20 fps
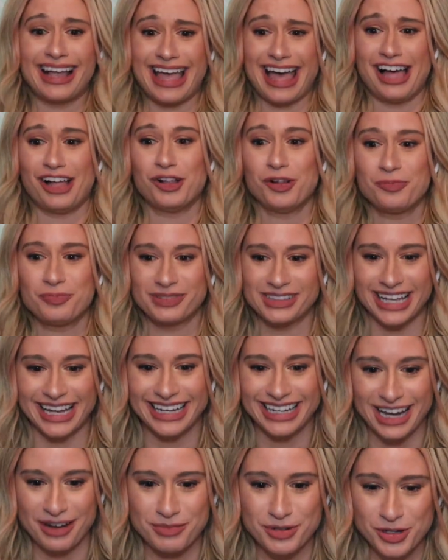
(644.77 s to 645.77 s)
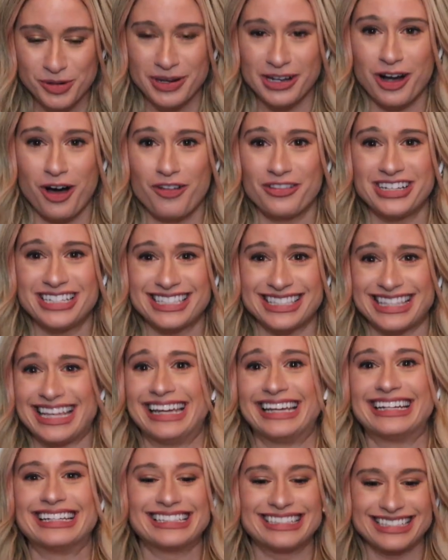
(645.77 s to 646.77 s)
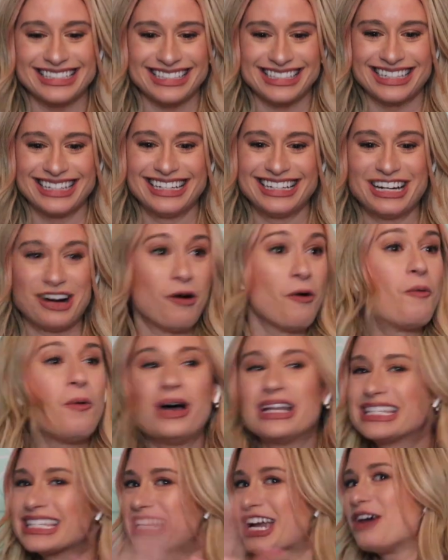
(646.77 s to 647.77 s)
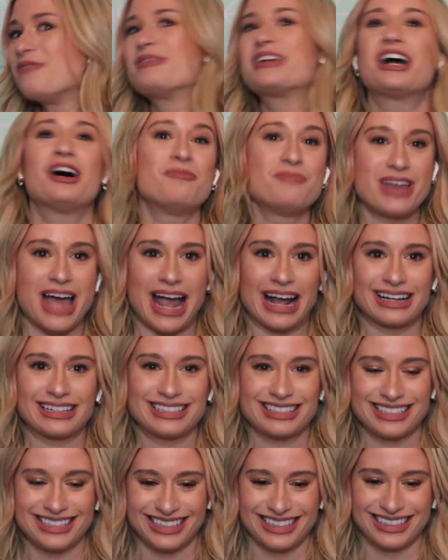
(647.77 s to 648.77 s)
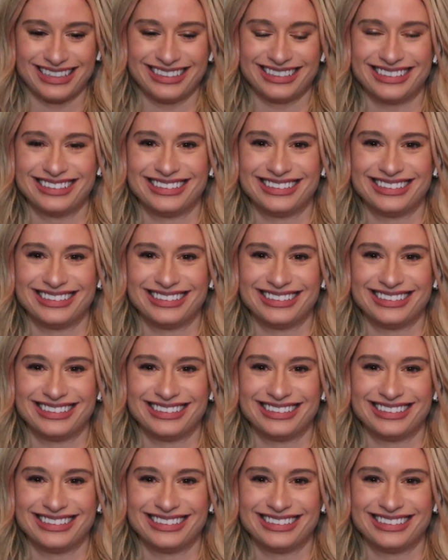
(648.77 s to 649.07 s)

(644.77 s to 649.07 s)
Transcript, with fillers: Help! Like I'm doing all these things. What's coming up next?